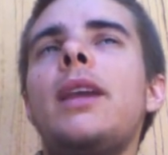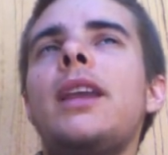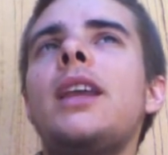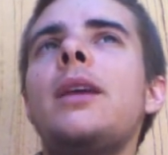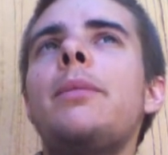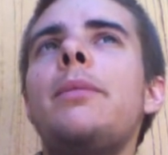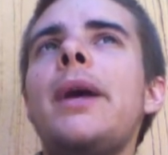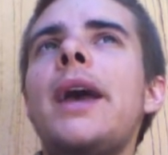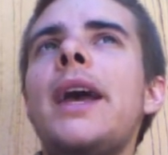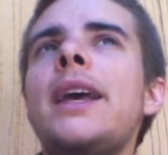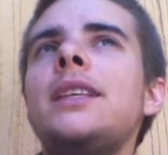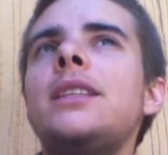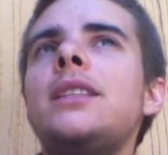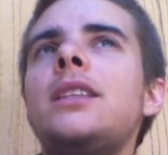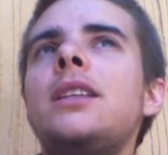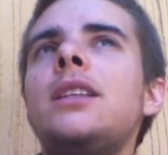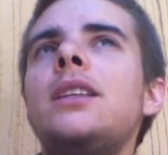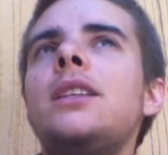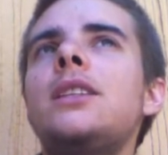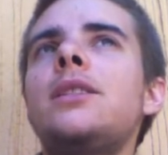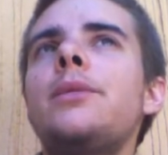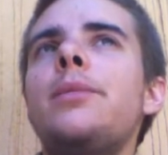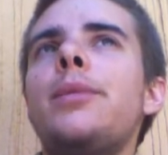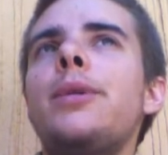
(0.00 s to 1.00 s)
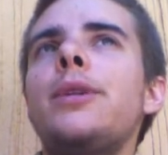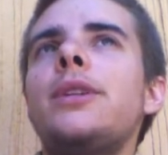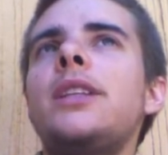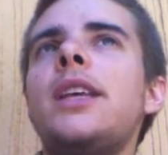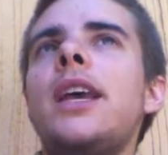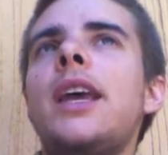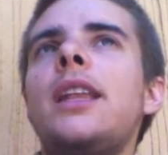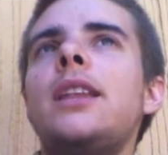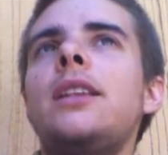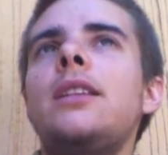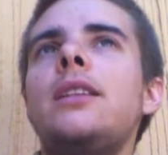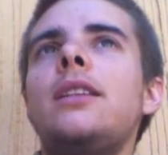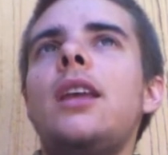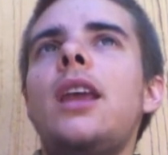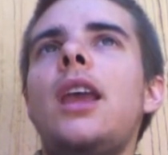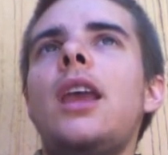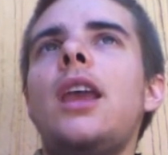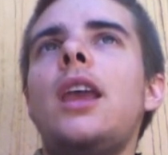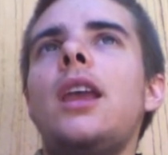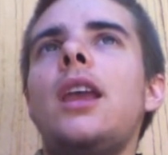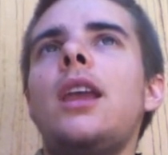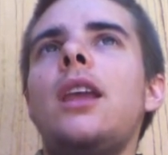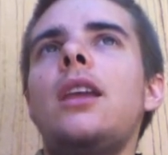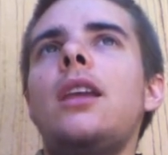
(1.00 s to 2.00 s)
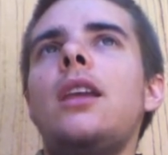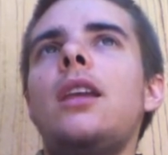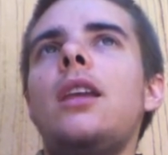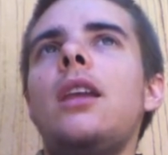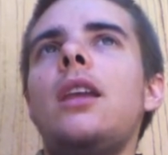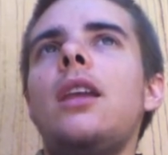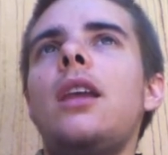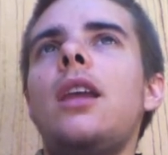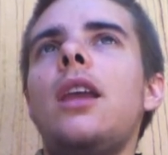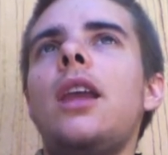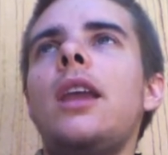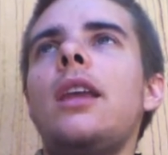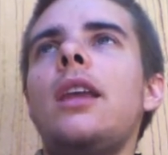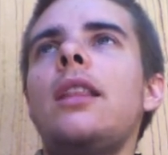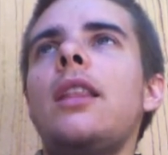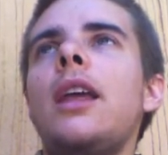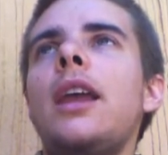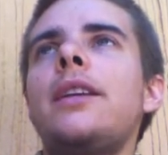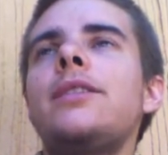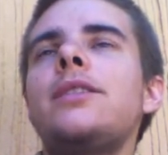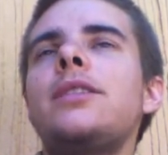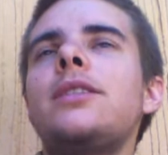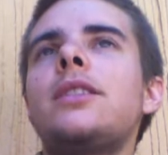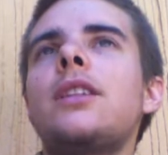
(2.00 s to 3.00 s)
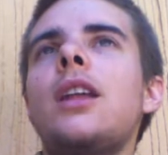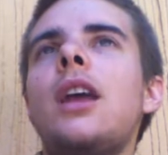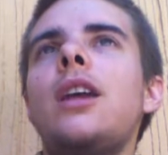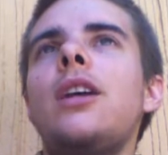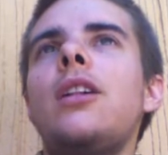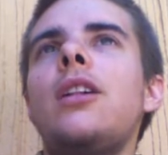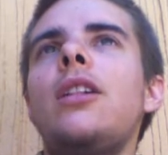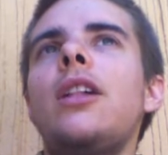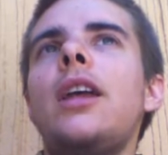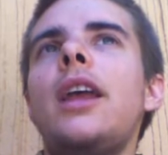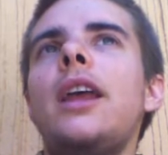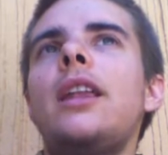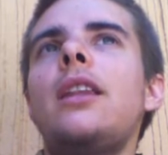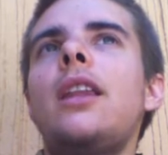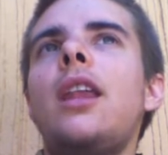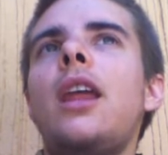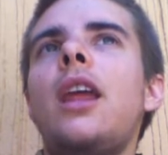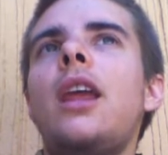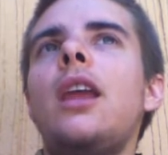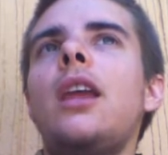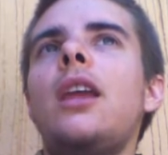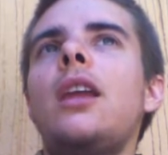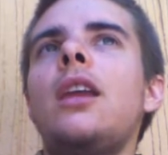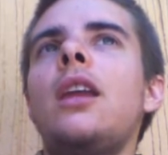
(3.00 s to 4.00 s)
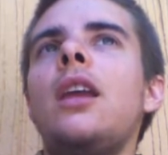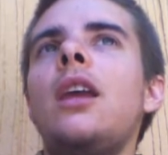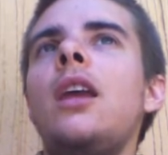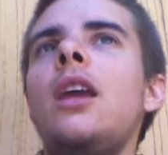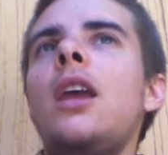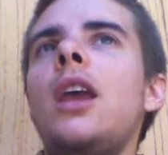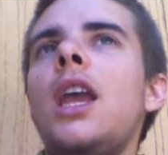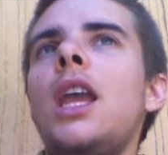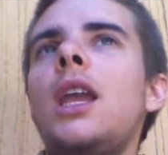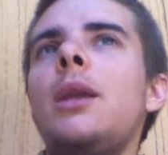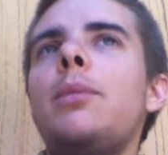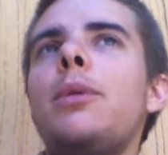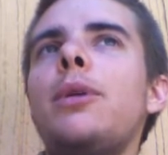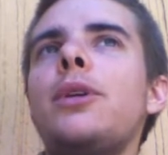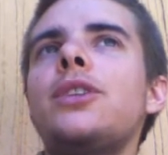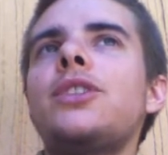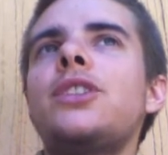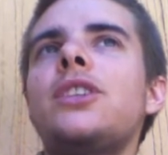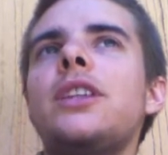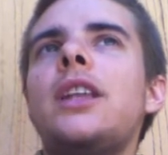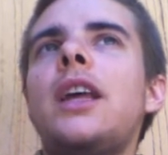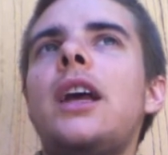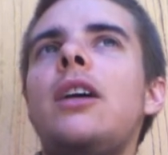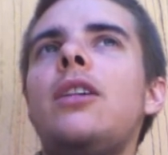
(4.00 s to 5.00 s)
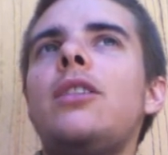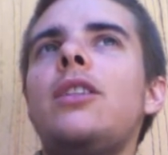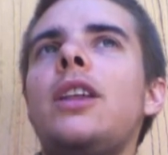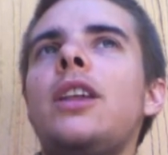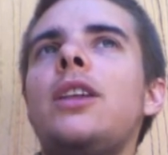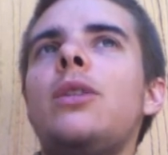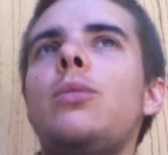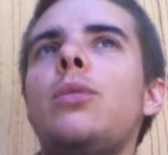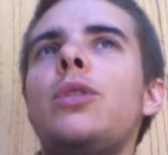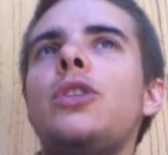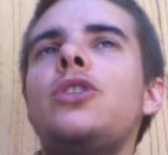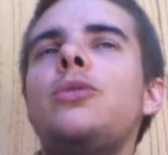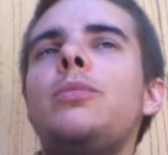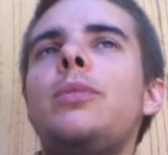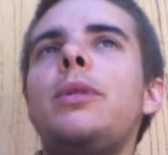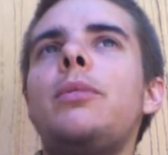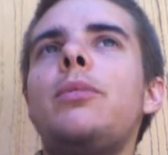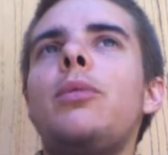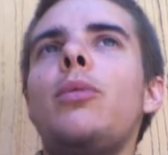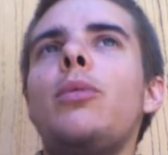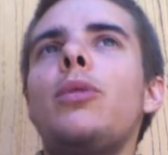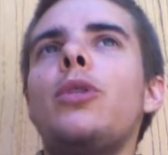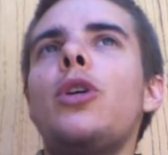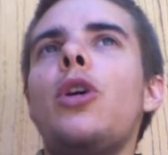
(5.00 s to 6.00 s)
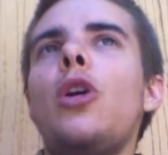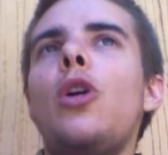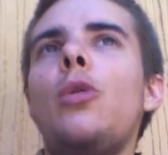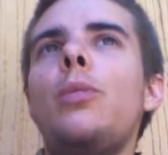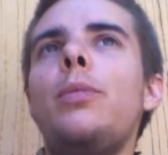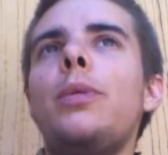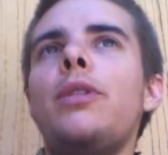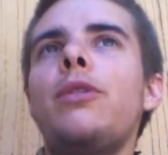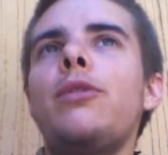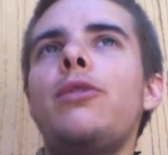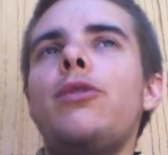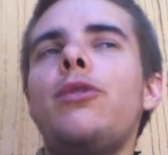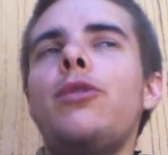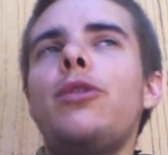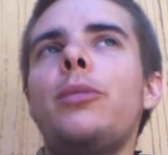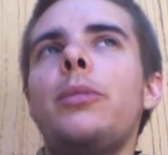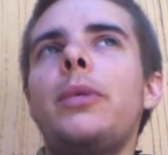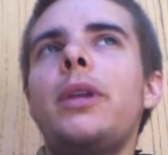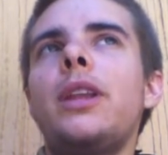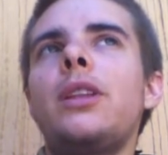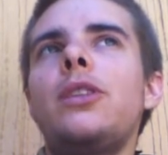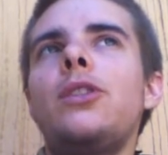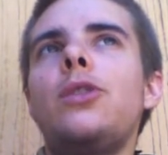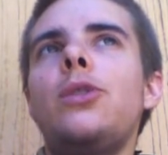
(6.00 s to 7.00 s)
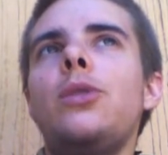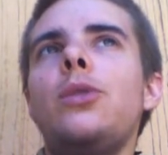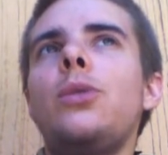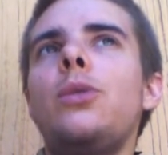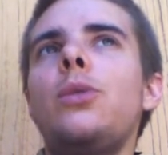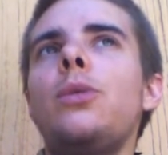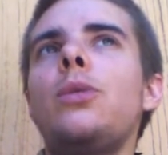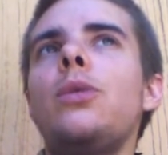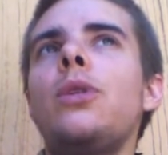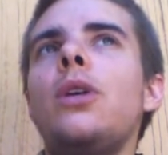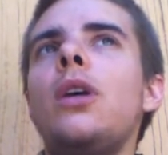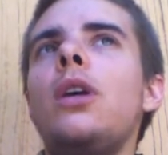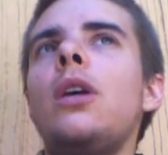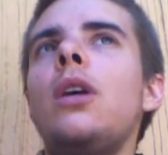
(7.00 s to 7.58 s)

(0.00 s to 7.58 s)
capacity to pretend a lifestyle and a personality in which people were hoping for me to